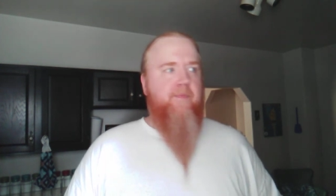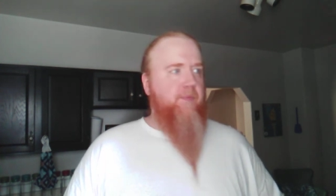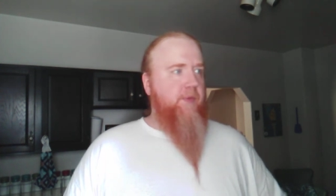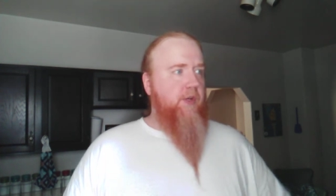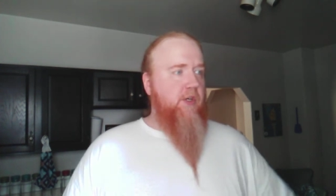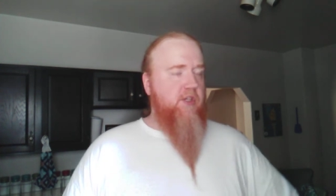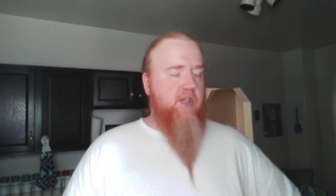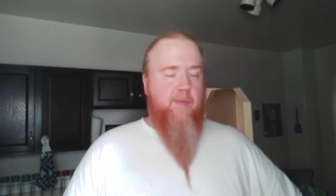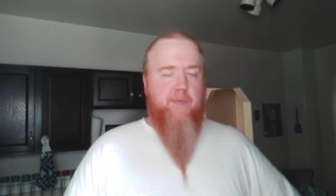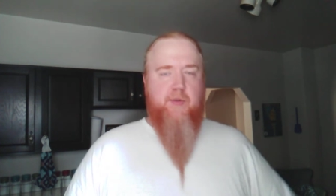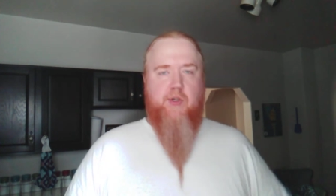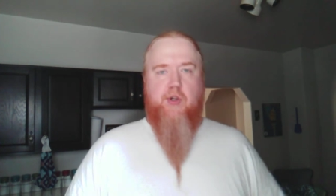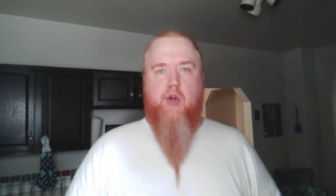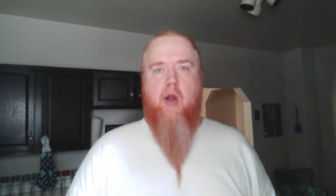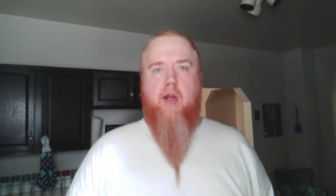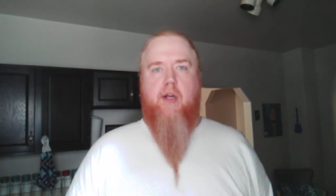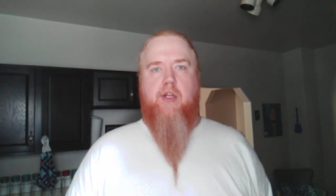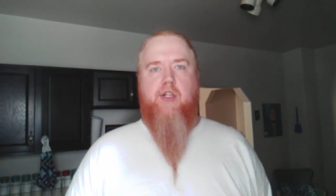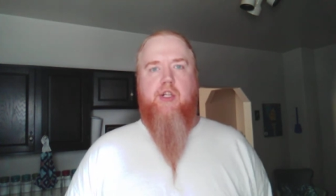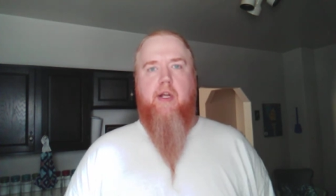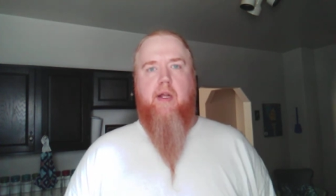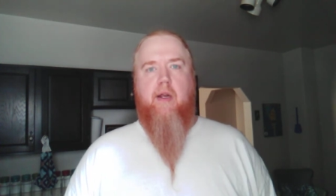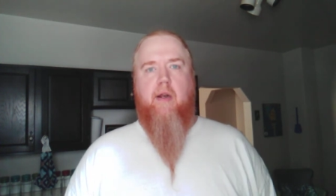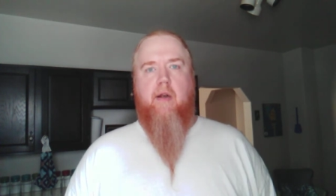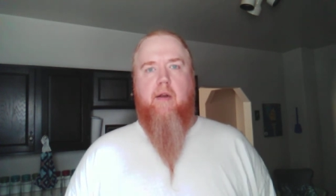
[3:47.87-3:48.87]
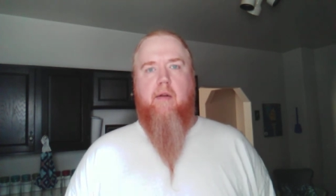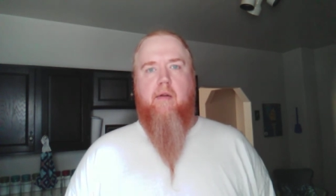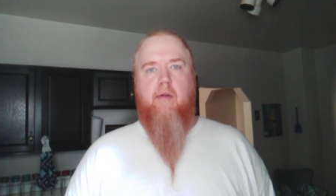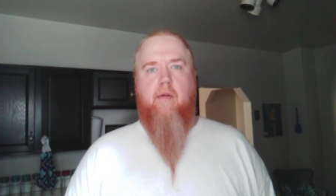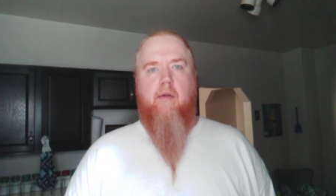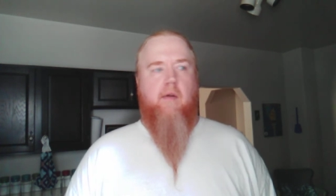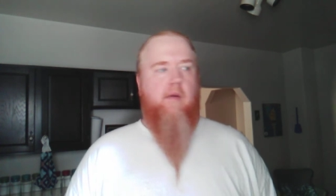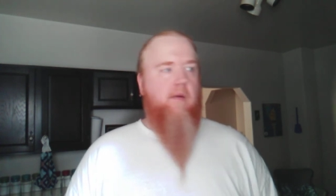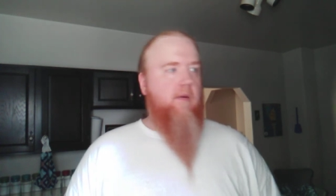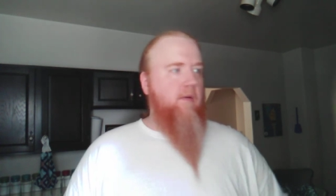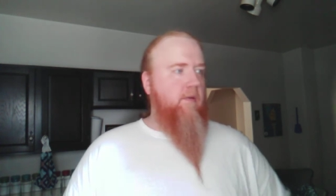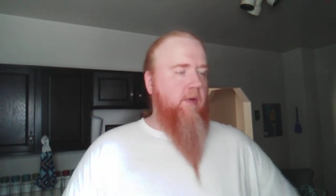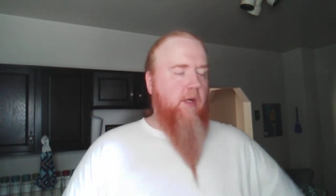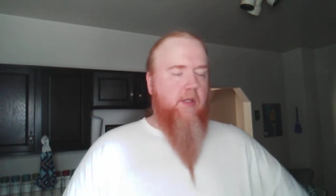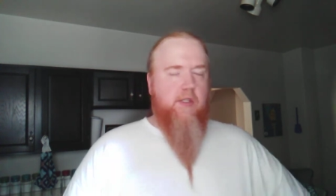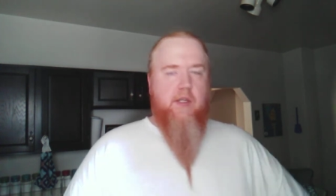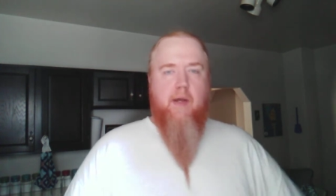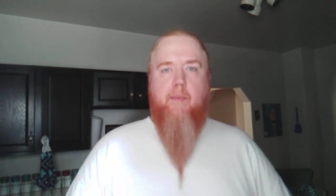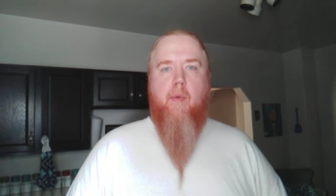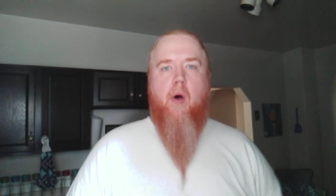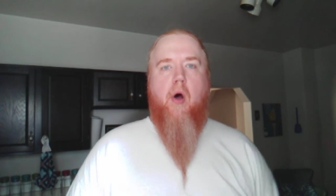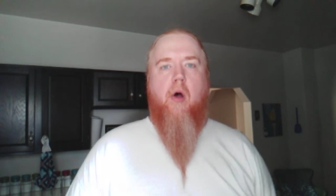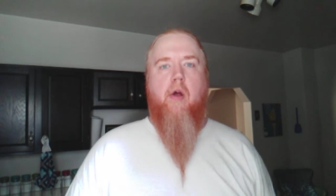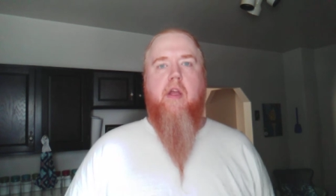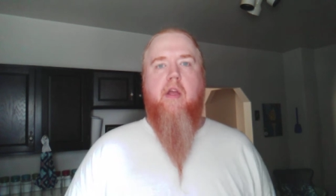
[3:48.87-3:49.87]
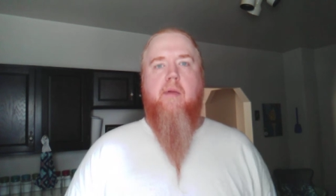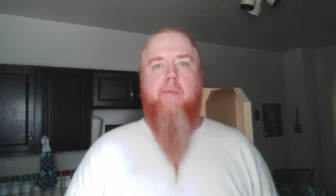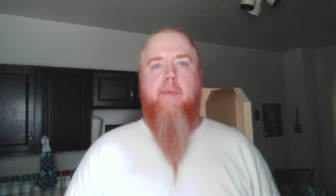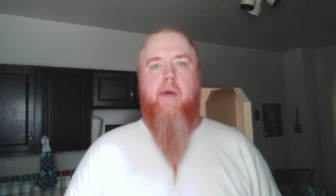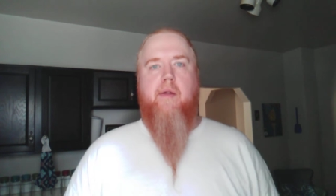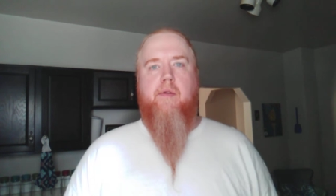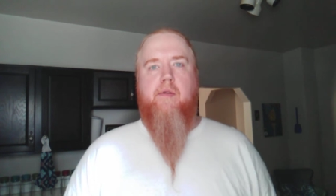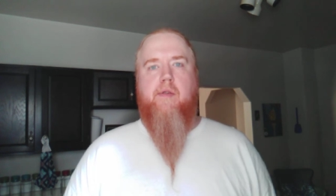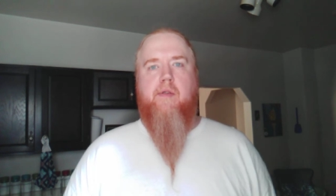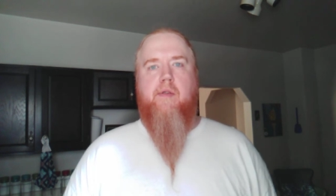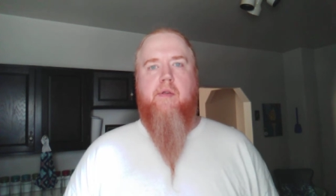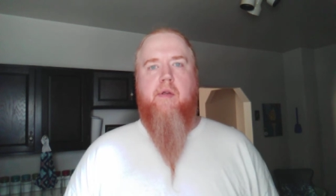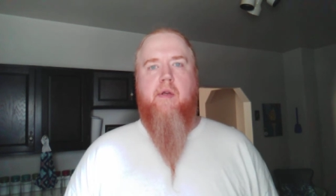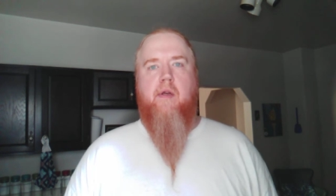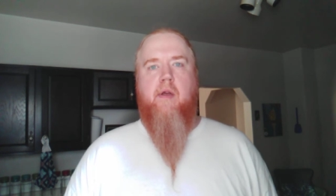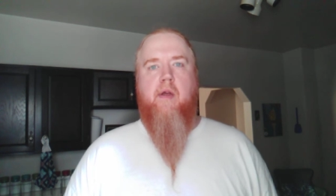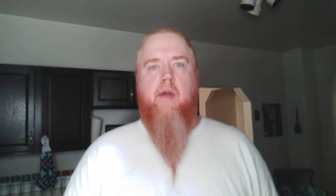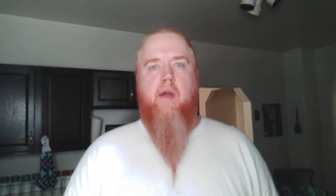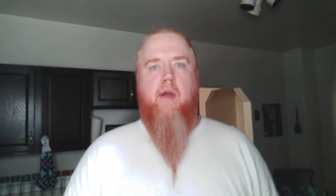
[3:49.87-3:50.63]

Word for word: There's obstruction. There's emoluments.